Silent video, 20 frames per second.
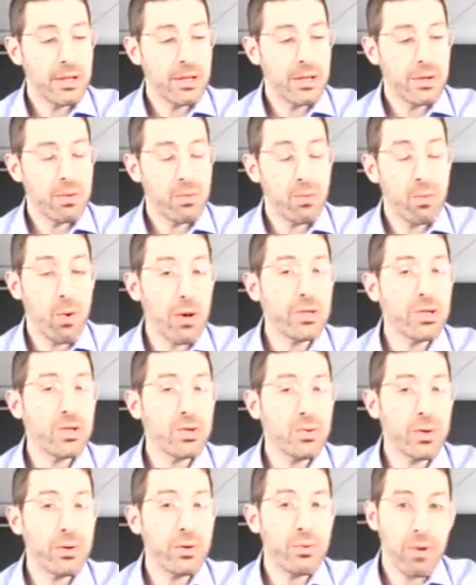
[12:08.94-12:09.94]

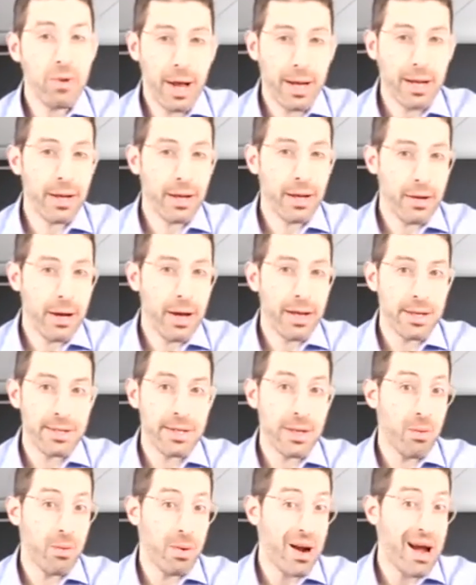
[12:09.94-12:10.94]
Once we recognize
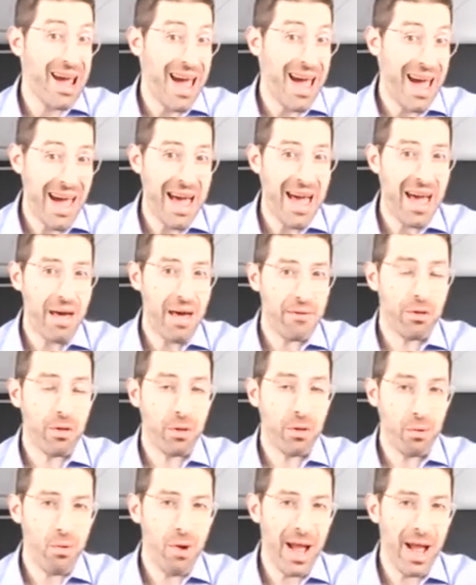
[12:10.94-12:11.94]
that what I have
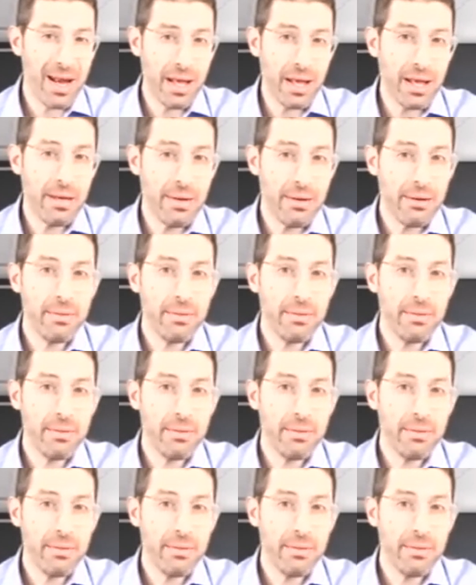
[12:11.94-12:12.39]
already